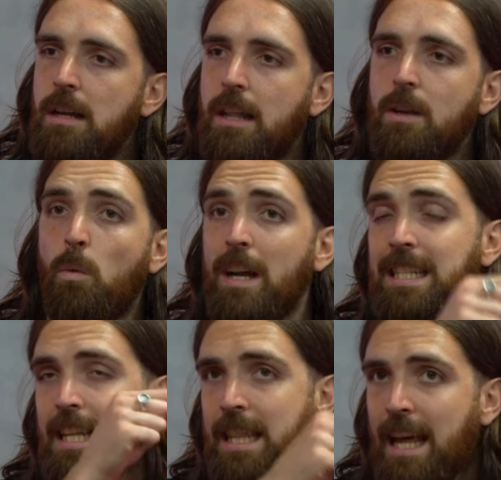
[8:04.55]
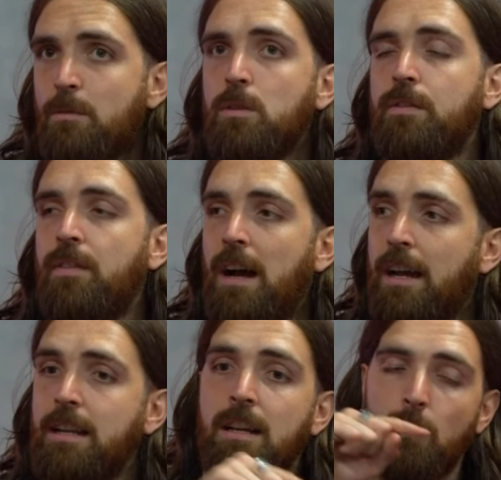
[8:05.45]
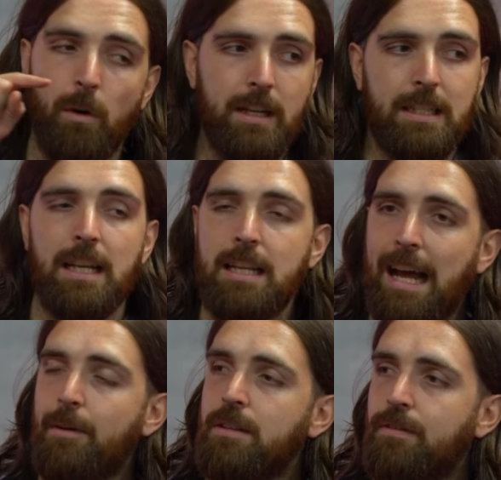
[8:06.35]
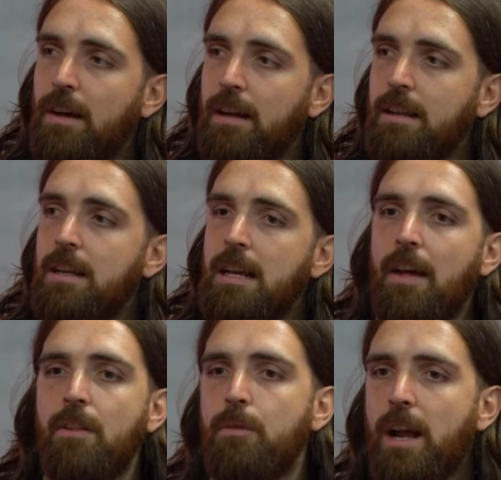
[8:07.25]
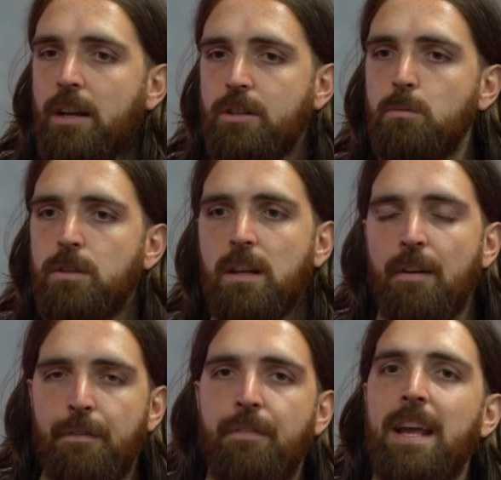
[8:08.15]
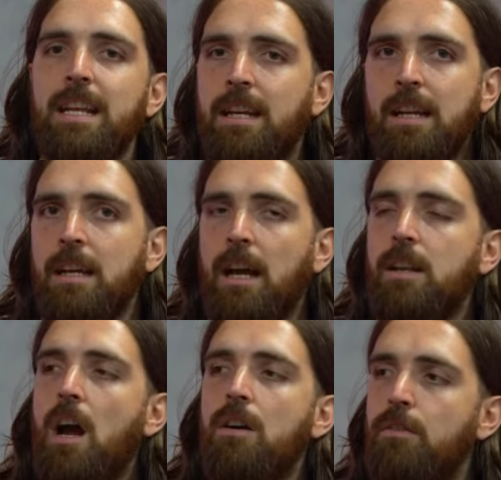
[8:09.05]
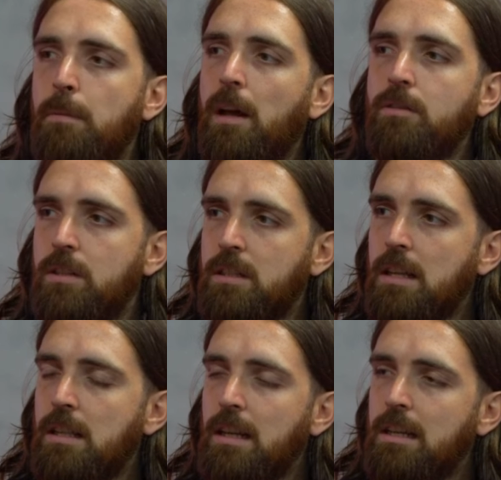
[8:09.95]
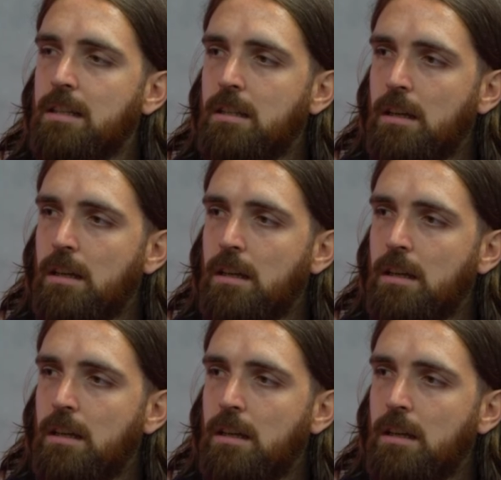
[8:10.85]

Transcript: I think what he said then was fine, what he's saying now is fine, and the reaction was fake and overblown, to say the least.